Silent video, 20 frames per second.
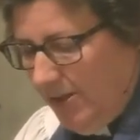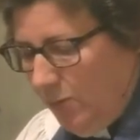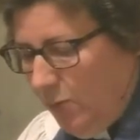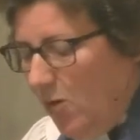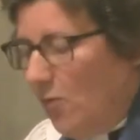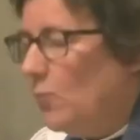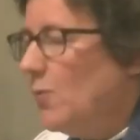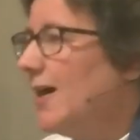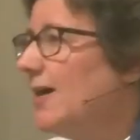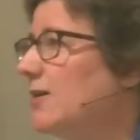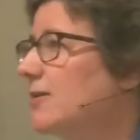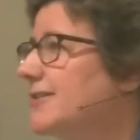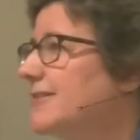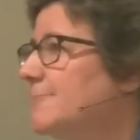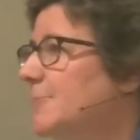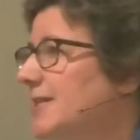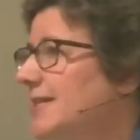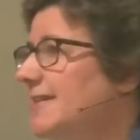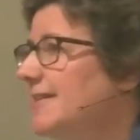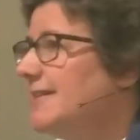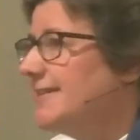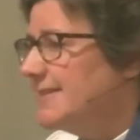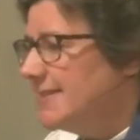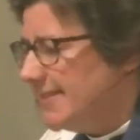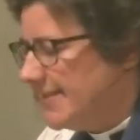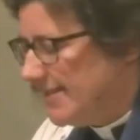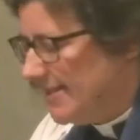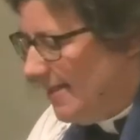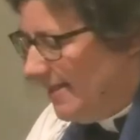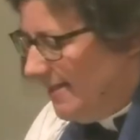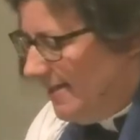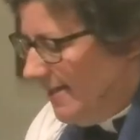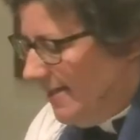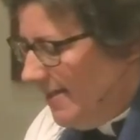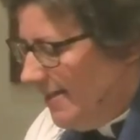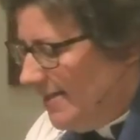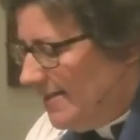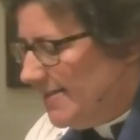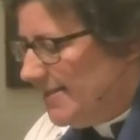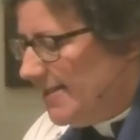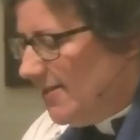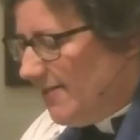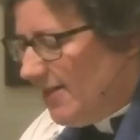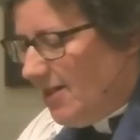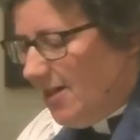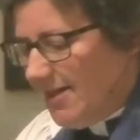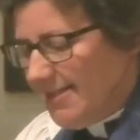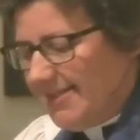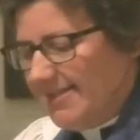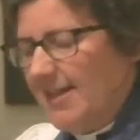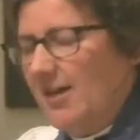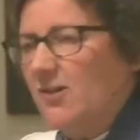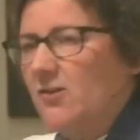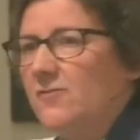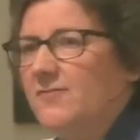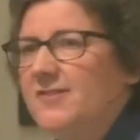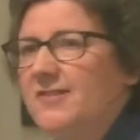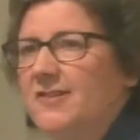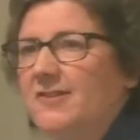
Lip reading: What Wells means is giving ourselves